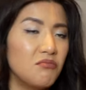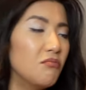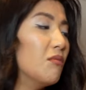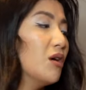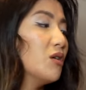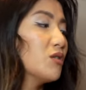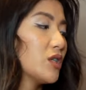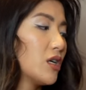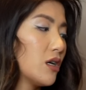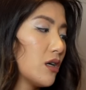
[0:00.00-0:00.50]

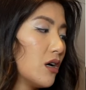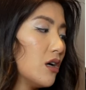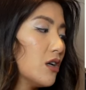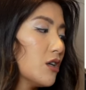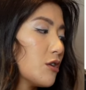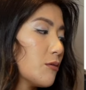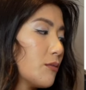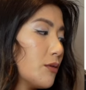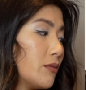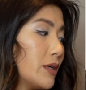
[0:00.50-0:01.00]

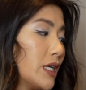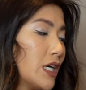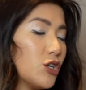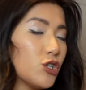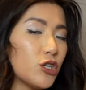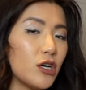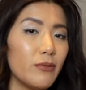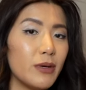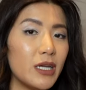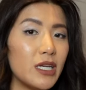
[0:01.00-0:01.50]
multicolored
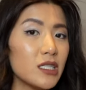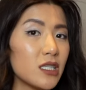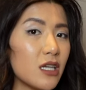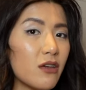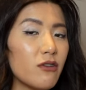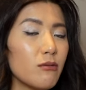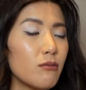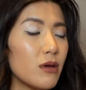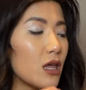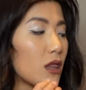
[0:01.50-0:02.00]
abomination, I mean, it's
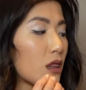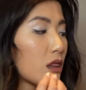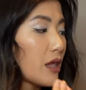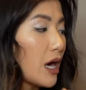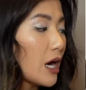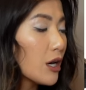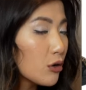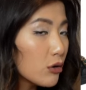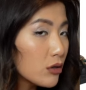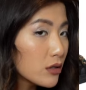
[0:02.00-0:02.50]
giving me
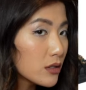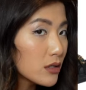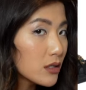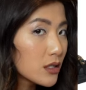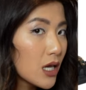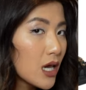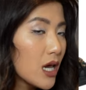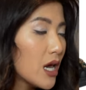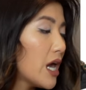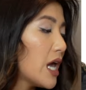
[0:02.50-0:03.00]

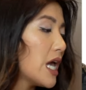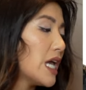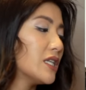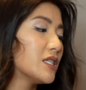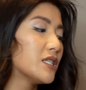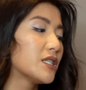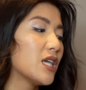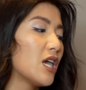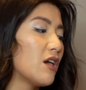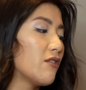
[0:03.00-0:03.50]
Thanos.
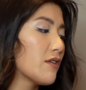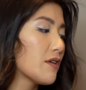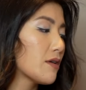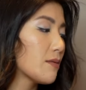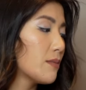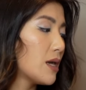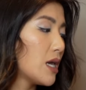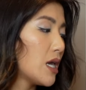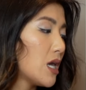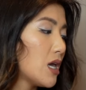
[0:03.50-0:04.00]
It's giving
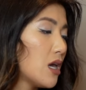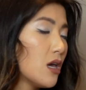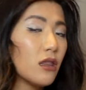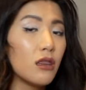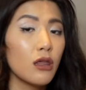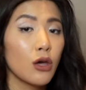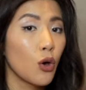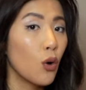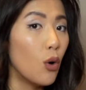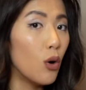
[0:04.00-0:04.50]
me
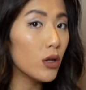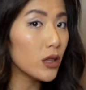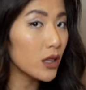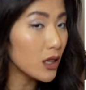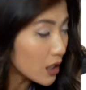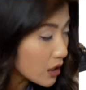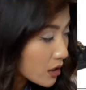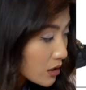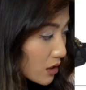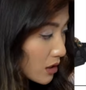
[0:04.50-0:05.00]
the
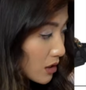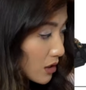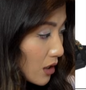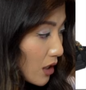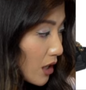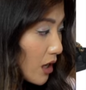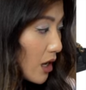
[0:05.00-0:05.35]
gauntlet.